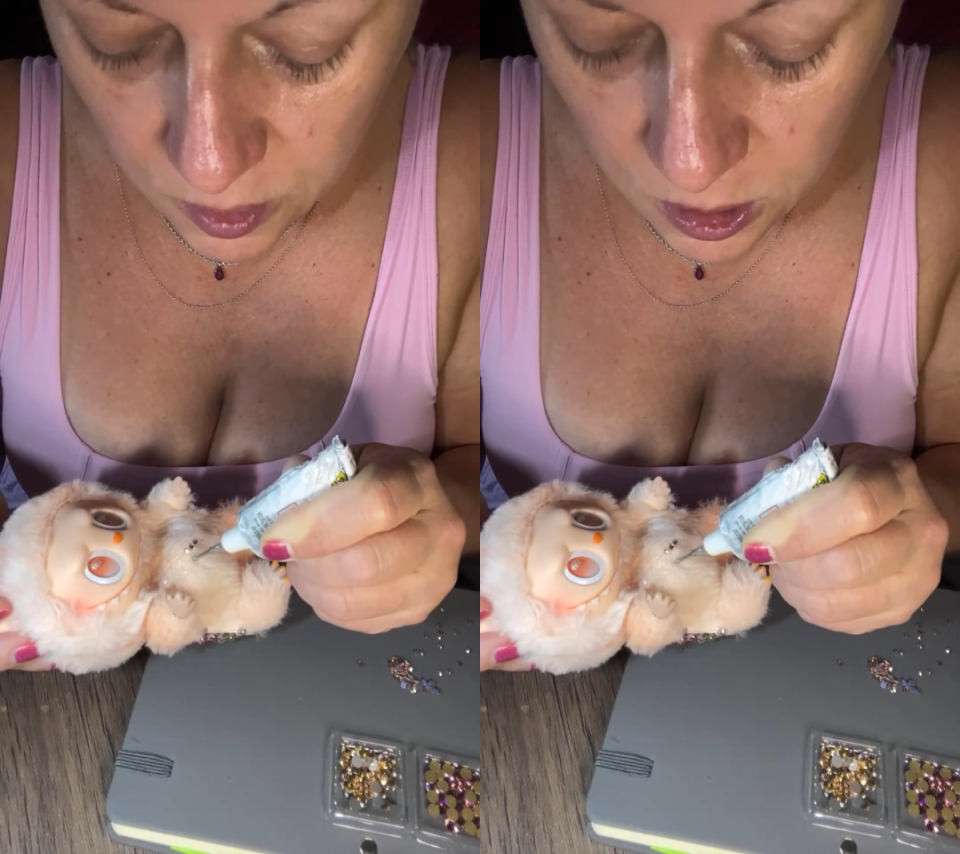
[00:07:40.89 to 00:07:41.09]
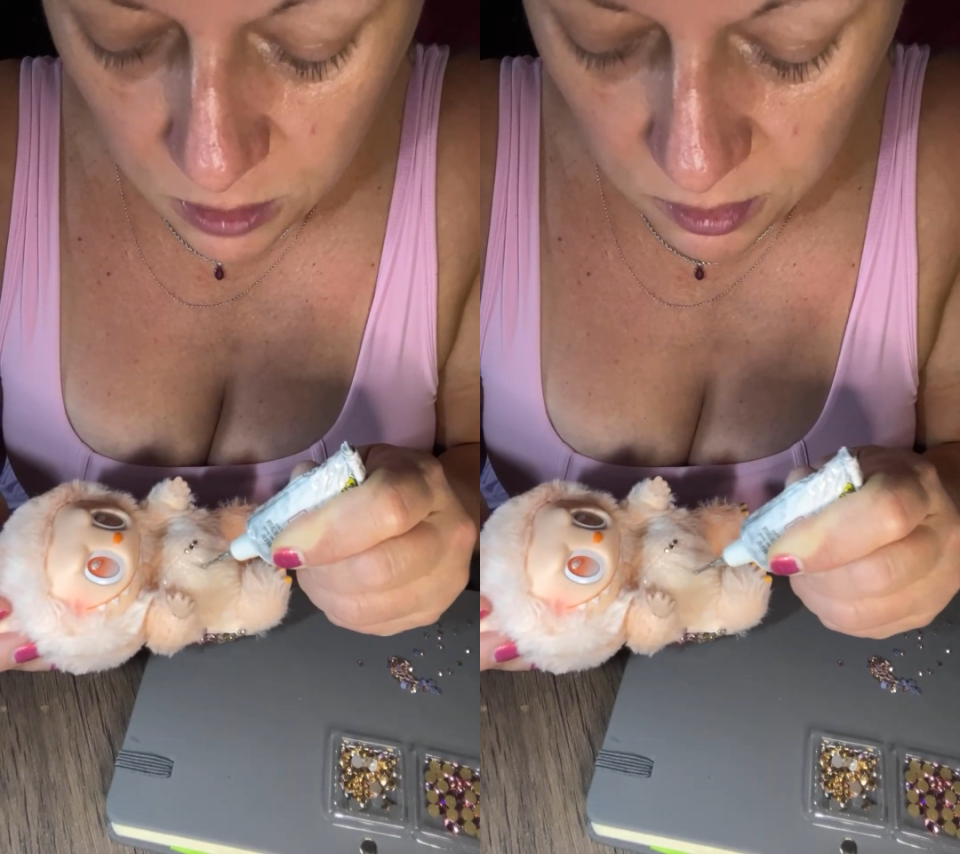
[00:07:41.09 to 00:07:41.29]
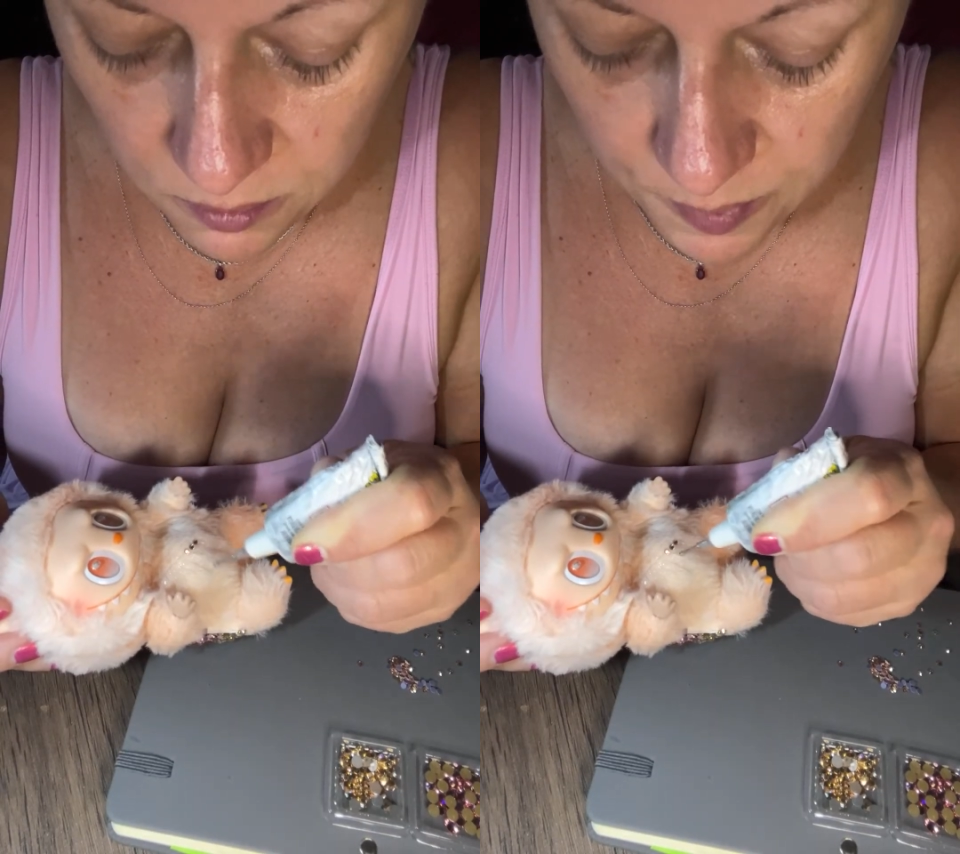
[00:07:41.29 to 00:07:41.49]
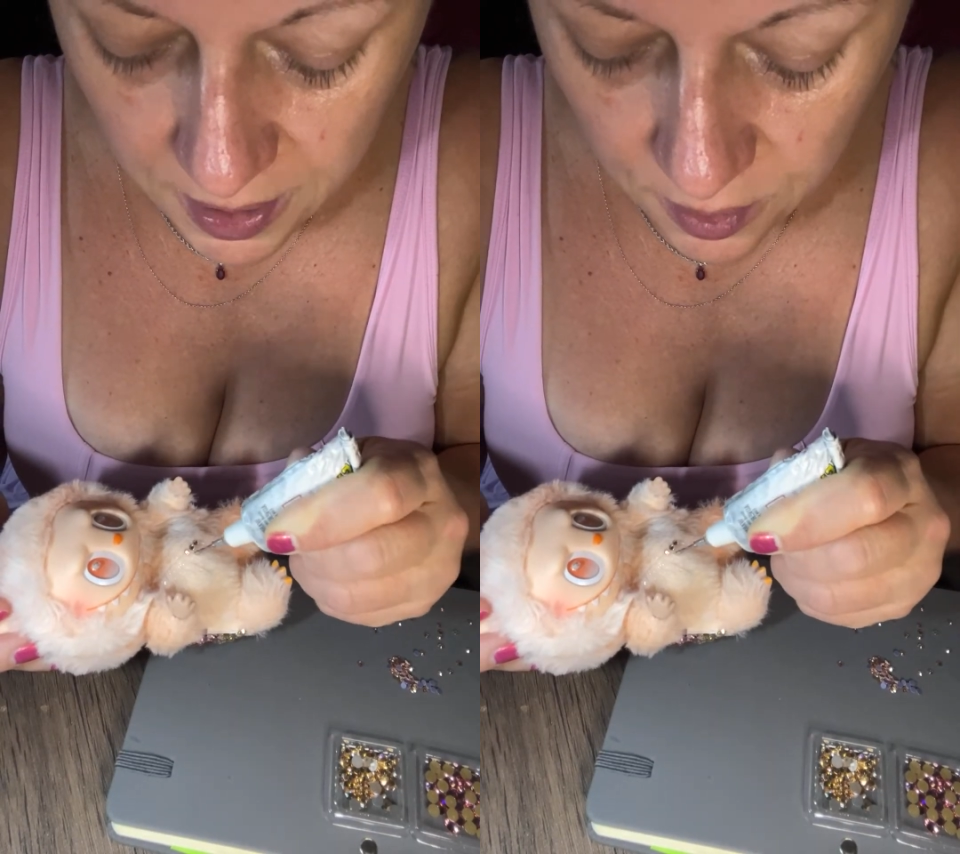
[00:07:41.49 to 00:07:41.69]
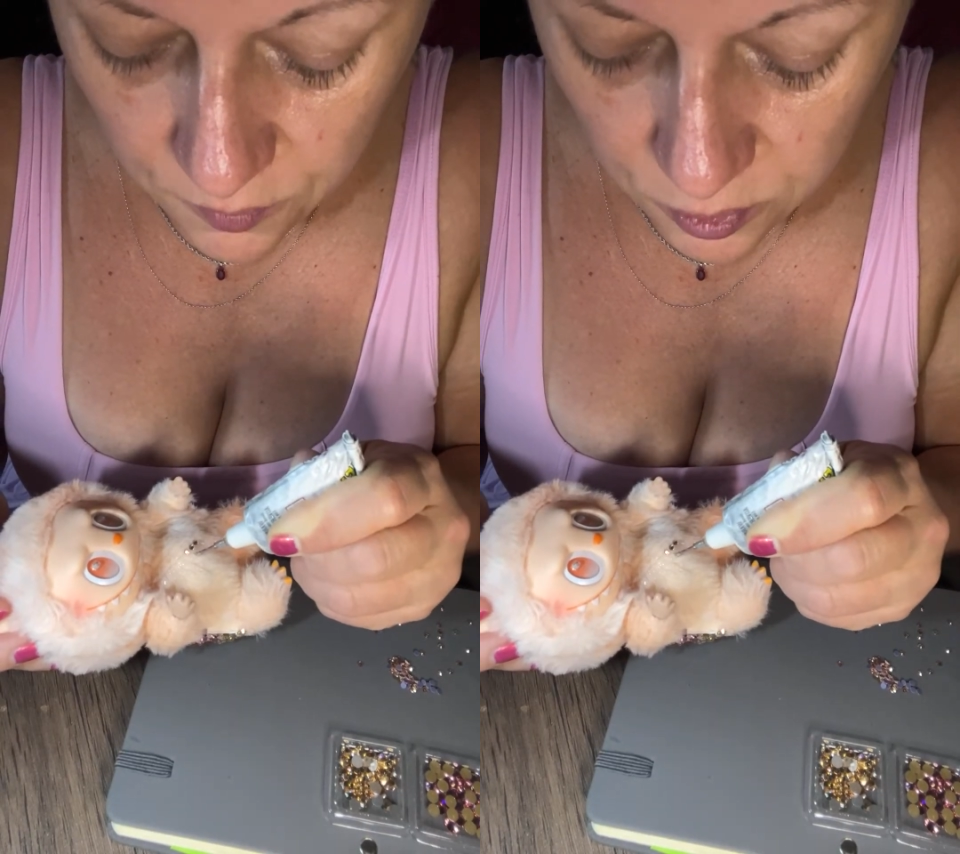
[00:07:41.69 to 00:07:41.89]
coming
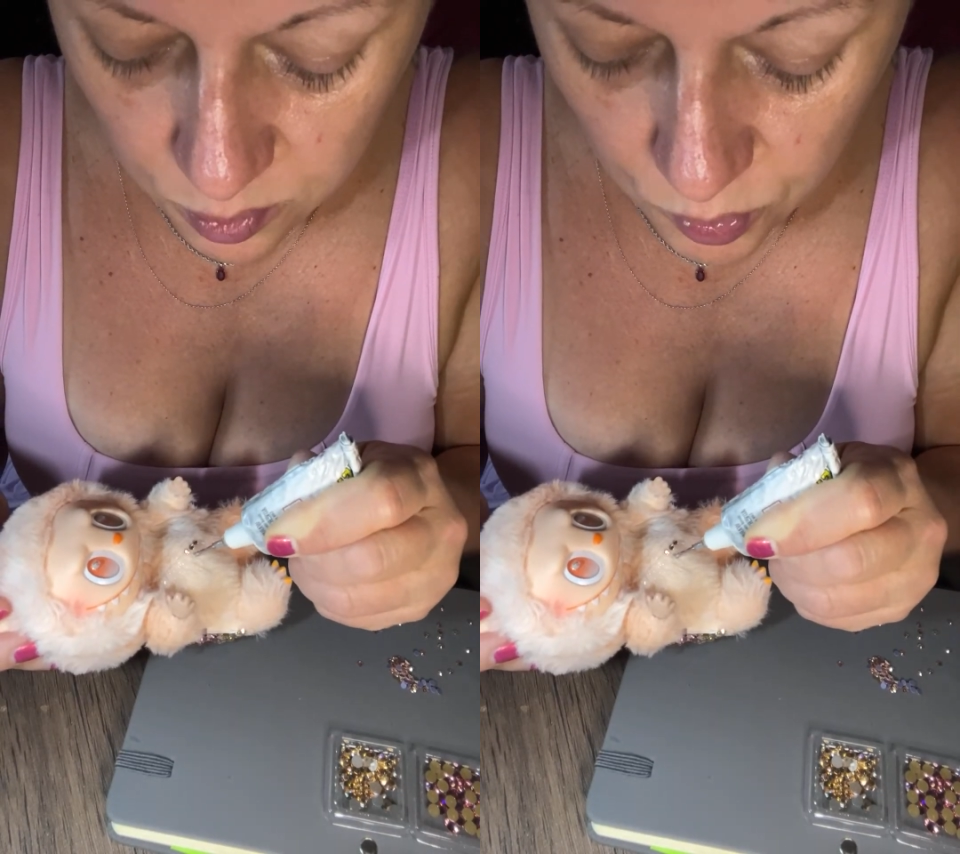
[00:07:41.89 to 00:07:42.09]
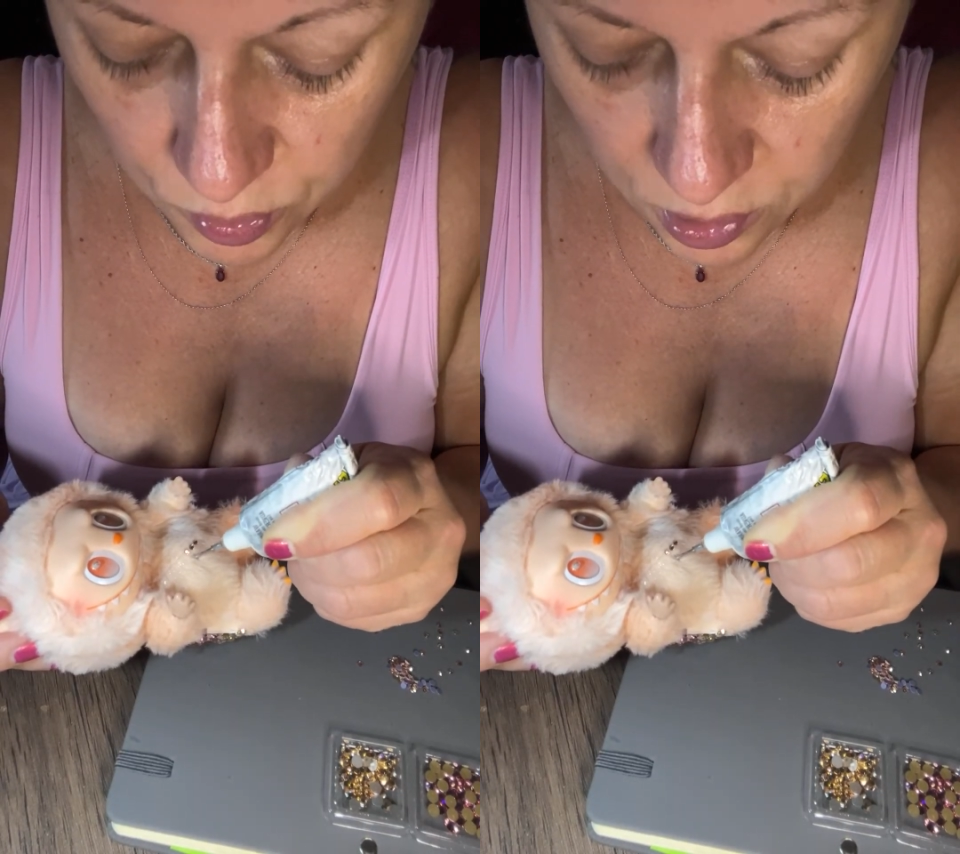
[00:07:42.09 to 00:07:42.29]
back with more